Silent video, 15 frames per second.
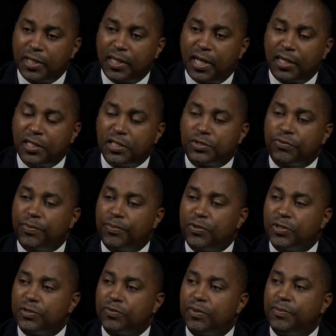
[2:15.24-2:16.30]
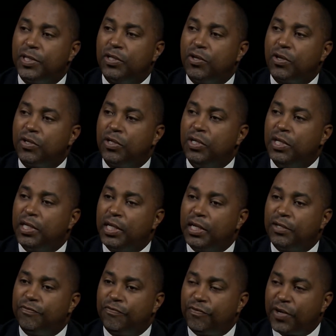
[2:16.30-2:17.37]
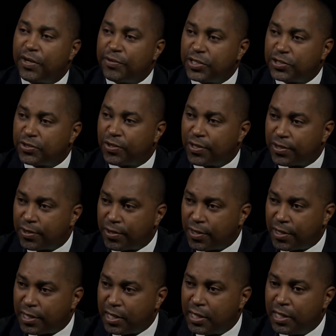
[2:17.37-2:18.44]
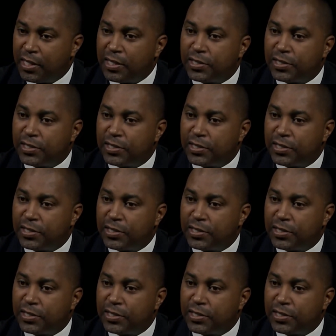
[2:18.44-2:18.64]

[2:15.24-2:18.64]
that these reports will be done in very short order. Yes.